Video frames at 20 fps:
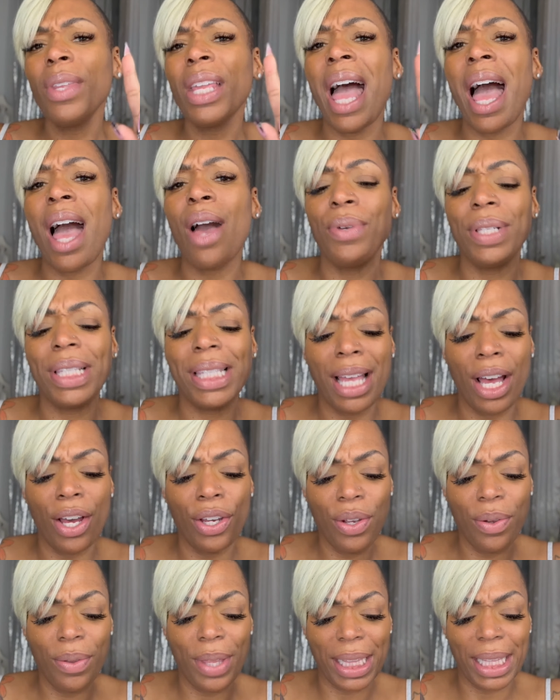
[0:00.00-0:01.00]
I will tell
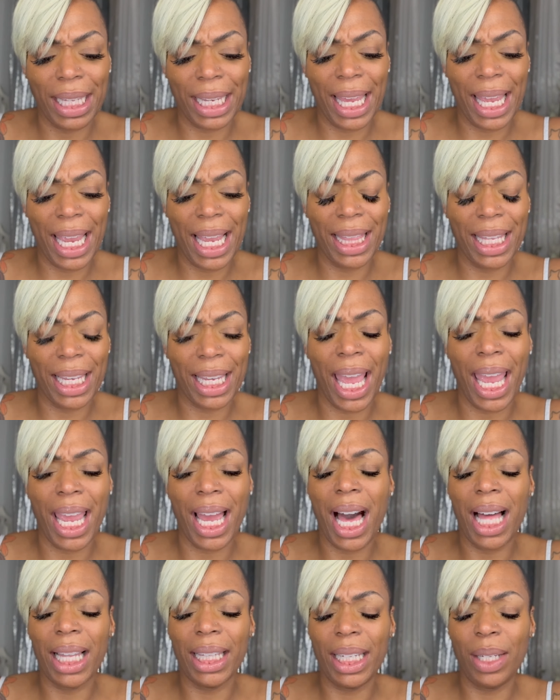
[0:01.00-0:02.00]
you that in the
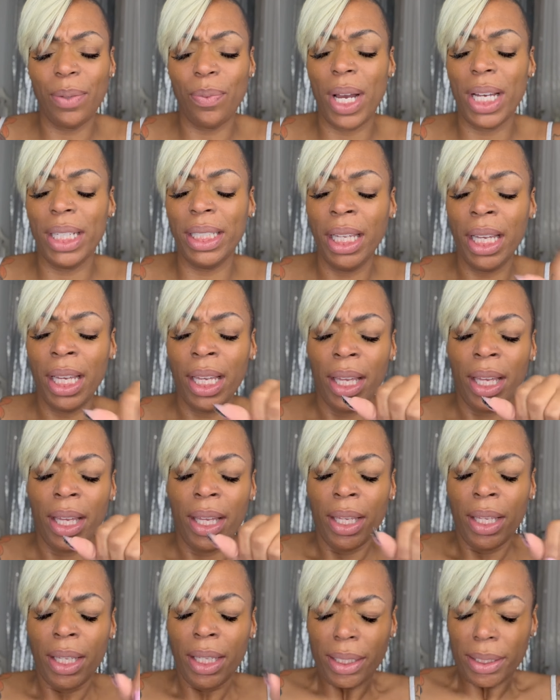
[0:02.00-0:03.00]
Kali one,
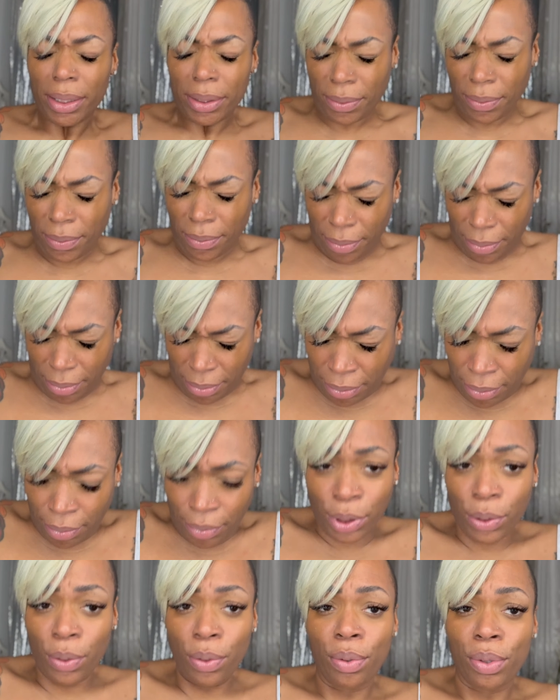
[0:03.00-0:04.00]
this
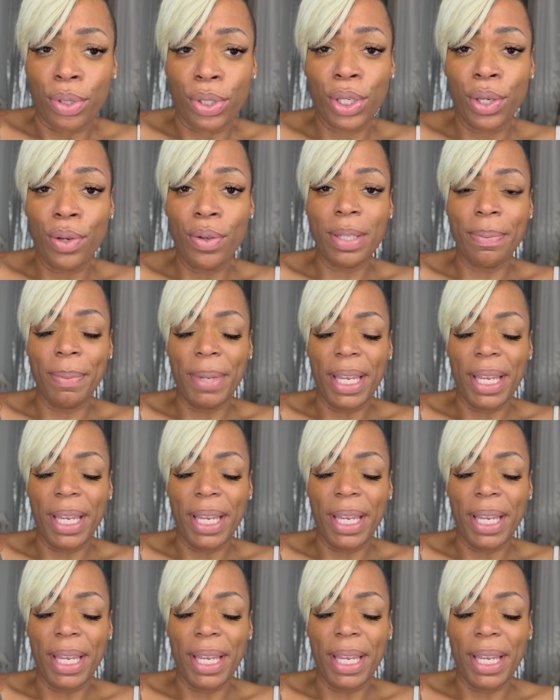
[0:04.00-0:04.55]
smells